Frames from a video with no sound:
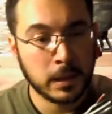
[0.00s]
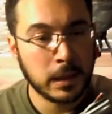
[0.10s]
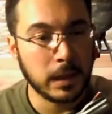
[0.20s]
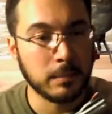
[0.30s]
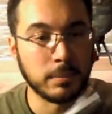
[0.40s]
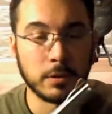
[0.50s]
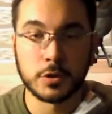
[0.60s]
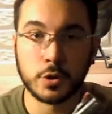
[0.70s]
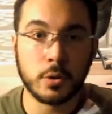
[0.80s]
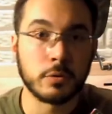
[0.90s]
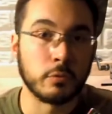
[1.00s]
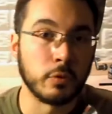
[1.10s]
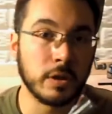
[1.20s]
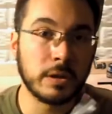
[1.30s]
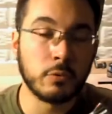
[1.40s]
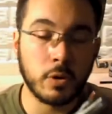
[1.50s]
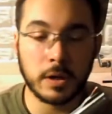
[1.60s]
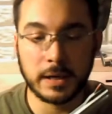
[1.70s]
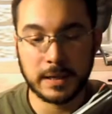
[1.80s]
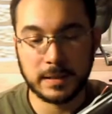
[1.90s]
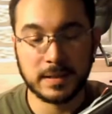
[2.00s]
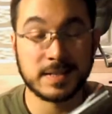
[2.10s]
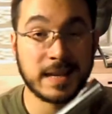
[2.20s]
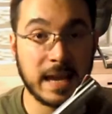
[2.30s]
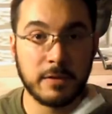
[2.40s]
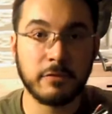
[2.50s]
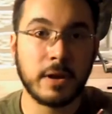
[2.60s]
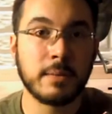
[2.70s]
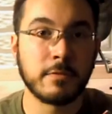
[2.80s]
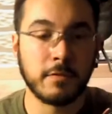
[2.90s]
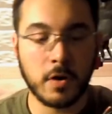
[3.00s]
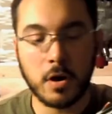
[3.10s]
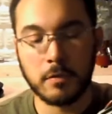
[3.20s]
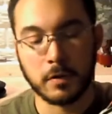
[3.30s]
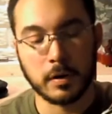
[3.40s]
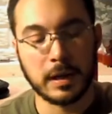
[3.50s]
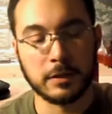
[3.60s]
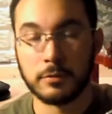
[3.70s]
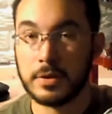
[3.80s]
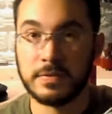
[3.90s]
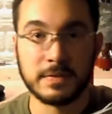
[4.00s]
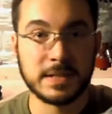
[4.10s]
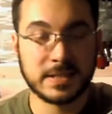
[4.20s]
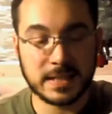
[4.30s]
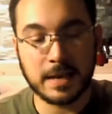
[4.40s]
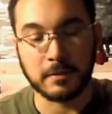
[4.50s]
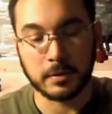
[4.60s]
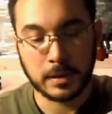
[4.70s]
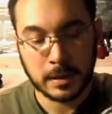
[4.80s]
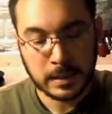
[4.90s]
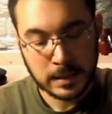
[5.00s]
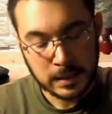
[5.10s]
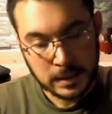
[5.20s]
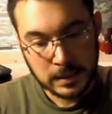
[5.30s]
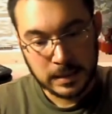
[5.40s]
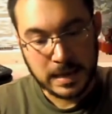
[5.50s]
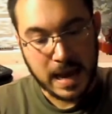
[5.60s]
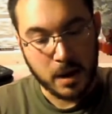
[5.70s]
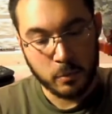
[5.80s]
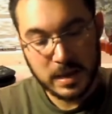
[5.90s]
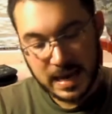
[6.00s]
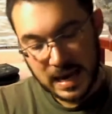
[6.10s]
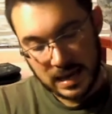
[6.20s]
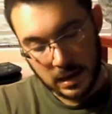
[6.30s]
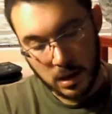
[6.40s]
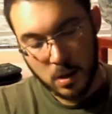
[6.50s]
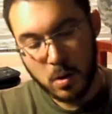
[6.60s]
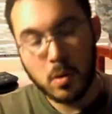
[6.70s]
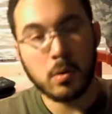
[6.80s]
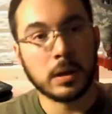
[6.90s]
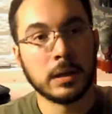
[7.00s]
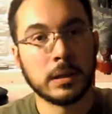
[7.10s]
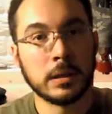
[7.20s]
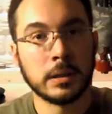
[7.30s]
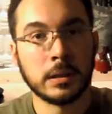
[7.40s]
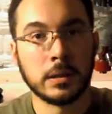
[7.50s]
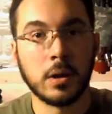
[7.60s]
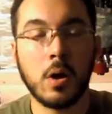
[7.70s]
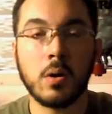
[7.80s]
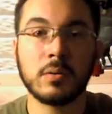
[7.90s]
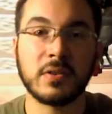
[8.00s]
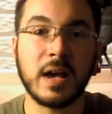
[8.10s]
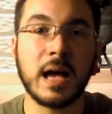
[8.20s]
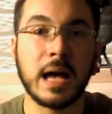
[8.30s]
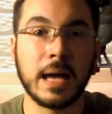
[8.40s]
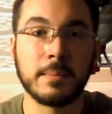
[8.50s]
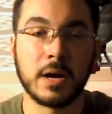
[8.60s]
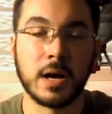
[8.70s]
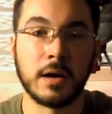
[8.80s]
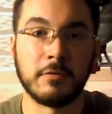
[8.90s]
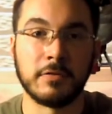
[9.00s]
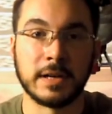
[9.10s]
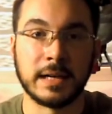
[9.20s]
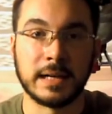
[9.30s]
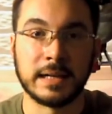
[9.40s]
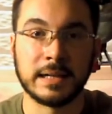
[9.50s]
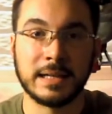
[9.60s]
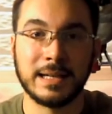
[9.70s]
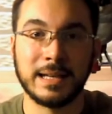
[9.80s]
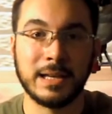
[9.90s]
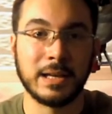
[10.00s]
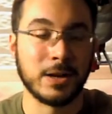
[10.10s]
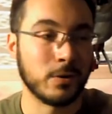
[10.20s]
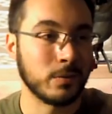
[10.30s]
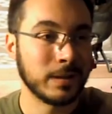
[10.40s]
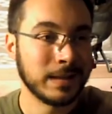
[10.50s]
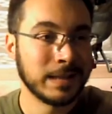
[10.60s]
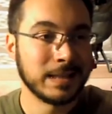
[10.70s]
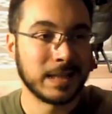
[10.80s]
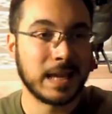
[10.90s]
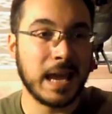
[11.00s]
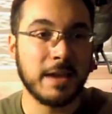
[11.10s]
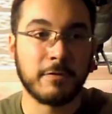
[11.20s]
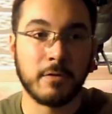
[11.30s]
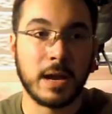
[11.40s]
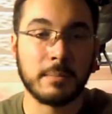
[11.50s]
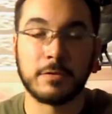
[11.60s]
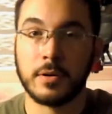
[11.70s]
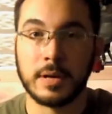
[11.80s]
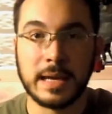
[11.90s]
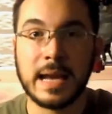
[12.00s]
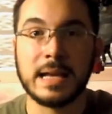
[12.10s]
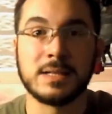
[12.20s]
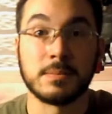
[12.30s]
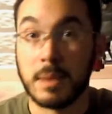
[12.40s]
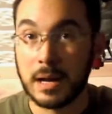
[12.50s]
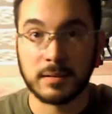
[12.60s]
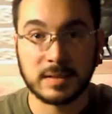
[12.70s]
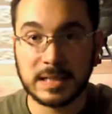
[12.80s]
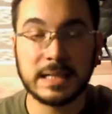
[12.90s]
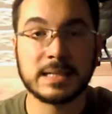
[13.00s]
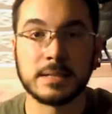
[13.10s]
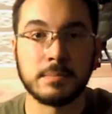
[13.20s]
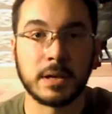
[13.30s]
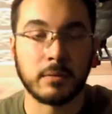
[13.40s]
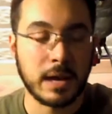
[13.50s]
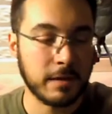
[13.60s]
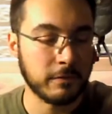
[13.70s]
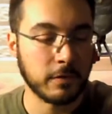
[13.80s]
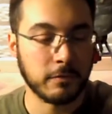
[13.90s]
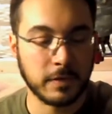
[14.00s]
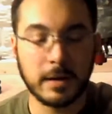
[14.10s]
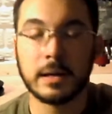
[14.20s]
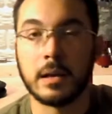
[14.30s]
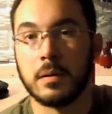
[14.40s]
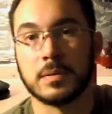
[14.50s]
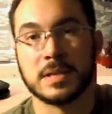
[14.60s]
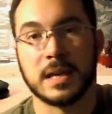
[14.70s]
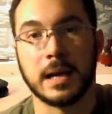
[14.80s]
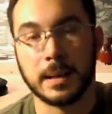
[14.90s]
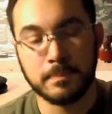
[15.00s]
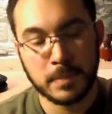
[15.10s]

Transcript: And Bill Jordan really wanted this K-frame revolver in 357. Now, we had a long time of, the K-frame 38s. The Model 10s had been around for a very long time,